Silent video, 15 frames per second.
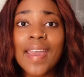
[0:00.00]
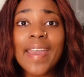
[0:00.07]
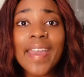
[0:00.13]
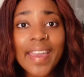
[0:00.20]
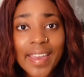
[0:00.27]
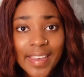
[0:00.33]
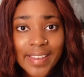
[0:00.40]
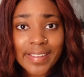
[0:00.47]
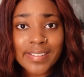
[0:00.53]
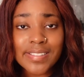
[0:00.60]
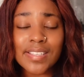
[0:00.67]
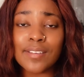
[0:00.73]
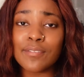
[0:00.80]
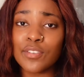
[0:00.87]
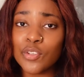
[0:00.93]
and
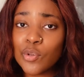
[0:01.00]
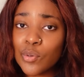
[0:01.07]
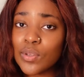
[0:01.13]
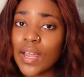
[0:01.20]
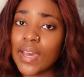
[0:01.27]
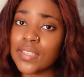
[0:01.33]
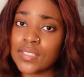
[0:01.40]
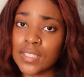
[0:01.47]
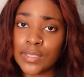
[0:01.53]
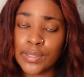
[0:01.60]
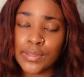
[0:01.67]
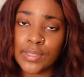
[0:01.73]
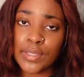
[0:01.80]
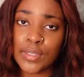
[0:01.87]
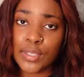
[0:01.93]
if you liked
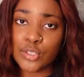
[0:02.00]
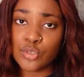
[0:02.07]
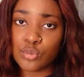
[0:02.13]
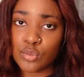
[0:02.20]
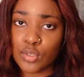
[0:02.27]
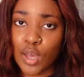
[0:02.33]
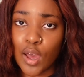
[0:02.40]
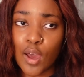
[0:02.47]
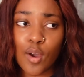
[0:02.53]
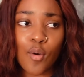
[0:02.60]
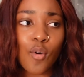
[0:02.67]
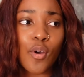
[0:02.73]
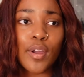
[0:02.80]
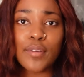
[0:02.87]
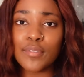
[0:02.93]
anything that you saw
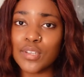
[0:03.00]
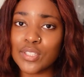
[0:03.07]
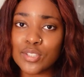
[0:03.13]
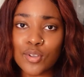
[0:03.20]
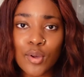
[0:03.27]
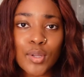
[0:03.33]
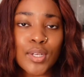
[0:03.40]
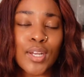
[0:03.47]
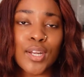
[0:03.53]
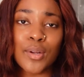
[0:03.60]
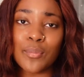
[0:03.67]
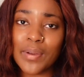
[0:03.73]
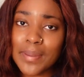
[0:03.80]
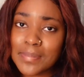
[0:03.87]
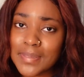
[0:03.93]
or if you're scrolling on
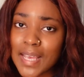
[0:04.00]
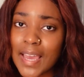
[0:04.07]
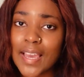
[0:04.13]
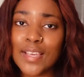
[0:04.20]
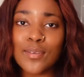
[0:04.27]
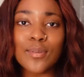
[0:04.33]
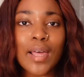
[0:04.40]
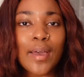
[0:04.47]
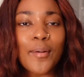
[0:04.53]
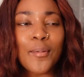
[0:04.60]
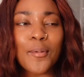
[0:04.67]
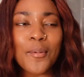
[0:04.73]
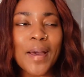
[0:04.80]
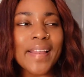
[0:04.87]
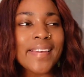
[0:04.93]
a website and you're like,
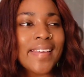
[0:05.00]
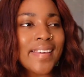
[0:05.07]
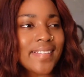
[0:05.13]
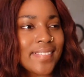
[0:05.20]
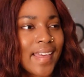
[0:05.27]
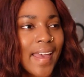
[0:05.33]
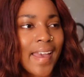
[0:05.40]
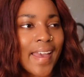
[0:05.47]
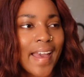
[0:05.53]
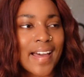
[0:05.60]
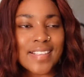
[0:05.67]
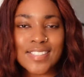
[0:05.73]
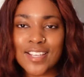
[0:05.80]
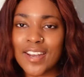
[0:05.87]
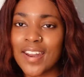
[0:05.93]
oh, I need that.
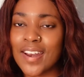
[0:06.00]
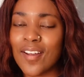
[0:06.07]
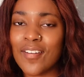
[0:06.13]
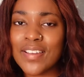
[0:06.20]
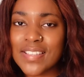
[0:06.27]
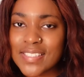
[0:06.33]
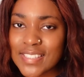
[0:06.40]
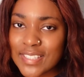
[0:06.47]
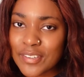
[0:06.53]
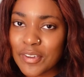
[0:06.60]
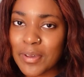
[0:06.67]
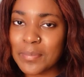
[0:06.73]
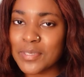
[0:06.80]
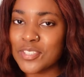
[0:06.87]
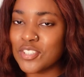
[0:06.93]
I saw that on
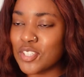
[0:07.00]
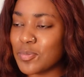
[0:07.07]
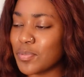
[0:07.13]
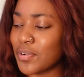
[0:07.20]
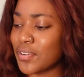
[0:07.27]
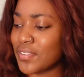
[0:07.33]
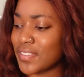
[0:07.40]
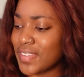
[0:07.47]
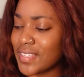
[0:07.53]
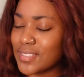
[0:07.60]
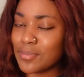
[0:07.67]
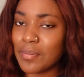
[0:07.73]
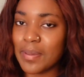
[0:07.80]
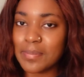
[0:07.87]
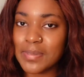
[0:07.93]
Instagram. It's cheaper on
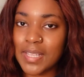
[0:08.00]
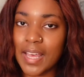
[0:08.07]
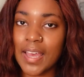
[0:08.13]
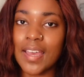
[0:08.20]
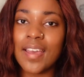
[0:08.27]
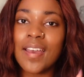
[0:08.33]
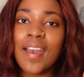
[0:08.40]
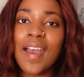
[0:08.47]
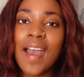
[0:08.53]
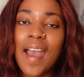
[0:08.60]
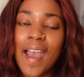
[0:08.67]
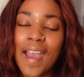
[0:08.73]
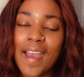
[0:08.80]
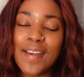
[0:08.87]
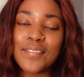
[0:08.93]
this website.
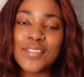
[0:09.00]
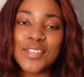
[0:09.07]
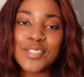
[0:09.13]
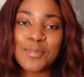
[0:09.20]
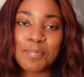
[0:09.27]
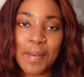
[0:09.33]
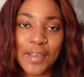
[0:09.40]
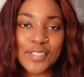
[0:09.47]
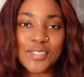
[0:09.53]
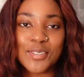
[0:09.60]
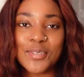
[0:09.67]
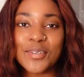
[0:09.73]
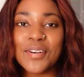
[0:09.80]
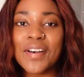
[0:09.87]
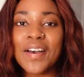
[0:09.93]
I have a
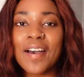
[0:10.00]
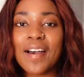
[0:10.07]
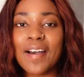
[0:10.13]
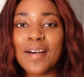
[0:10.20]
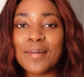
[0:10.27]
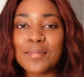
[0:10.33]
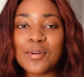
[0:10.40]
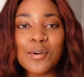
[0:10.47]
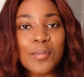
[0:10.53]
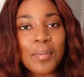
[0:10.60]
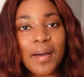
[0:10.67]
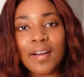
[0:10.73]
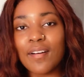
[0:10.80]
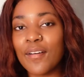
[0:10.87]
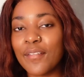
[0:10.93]
special um,
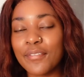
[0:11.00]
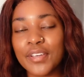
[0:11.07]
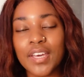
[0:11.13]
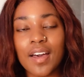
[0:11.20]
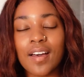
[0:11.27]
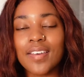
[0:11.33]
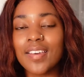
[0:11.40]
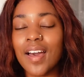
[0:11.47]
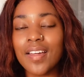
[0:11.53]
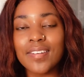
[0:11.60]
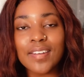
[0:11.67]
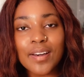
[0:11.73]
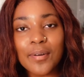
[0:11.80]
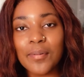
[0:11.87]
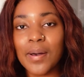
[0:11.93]
coupon code for y'all. Y'all
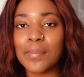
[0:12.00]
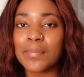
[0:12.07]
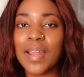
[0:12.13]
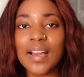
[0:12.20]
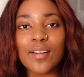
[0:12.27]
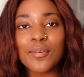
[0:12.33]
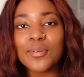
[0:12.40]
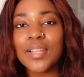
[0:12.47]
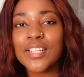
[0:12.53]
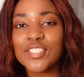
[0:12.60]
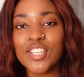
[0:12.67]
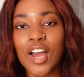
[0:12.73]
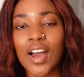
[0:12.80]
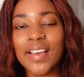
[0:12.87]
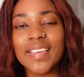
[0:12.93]
know I'm not going to
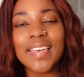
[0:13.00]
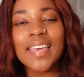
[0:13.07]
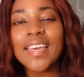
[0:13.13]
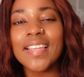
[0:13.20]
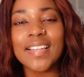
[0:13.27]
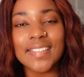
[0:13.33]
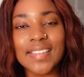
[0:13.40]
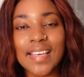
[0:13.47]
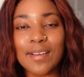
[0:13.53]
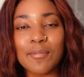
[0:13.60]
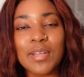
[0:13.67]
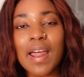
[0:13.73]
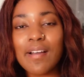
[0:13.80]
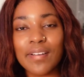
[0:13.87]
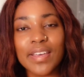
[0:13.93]
let y'all get anything
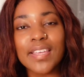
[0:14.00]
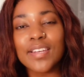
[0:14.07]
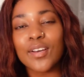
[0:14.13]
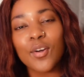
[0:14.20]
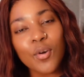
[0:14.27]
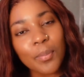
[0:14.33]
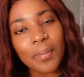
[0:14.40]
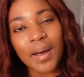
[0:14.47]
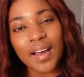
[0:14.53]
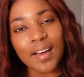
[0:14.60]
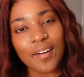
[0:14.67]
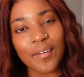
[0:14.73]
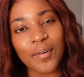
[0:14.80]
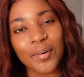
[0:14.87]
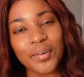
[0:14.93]
without getting a coupon
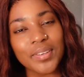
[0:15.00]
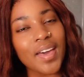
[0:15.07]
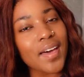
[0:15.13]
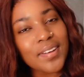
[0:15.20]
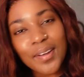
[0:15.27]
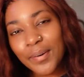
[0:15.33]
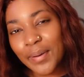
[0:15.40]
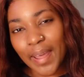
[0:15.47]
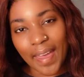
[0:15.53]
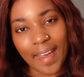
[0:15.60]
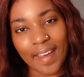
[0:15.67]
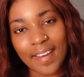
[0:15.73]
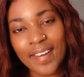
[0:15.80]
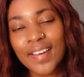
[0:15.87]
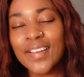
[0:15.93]
code. Y'all know
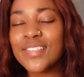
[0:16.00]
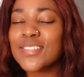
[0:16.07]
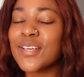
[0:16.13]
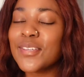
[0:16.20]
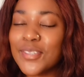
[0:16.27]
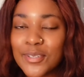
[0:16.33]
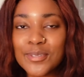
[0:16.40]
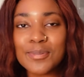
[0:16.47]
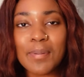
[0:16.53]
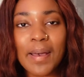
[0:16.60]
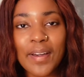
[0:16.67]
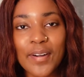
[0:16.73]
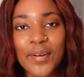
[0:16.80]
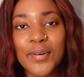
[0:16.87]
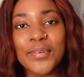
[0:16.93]
that. So use
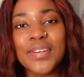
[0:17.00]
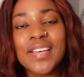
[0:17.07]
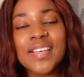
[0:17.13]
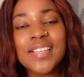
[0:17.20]
my code